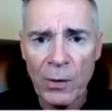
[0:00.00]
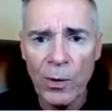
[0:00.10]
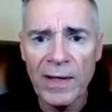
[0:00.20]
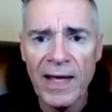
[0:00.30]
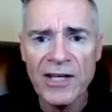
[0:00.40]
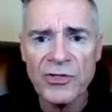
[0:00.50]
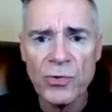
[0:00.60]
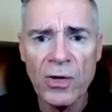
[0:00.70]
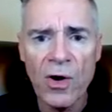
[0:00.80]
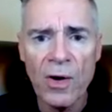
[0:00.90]
Oil and gas,
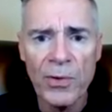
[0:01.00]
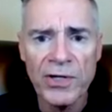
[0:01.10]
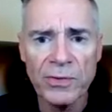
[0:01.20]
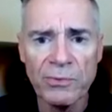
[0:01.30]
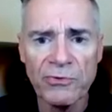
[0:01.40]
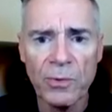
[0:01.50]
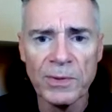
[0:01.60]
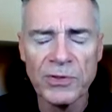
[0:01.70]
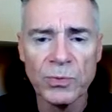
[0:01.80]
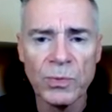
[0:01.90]
strong operational
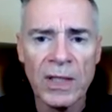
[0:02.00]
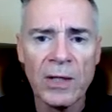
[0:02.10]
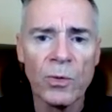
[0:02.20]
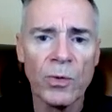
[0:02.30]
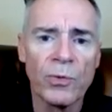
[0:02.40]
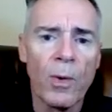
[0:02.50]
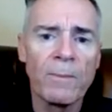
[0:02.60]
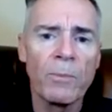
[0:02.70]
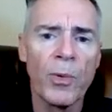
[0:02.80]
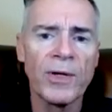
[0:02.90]
performance with
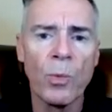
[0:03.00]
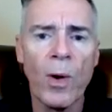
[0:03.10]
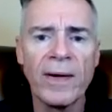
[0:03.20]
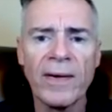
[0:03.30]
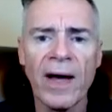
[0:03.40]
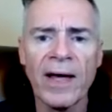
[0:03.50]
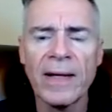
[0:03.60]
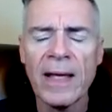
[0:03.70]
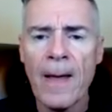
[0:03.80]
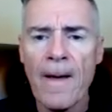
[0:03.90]
one point one nine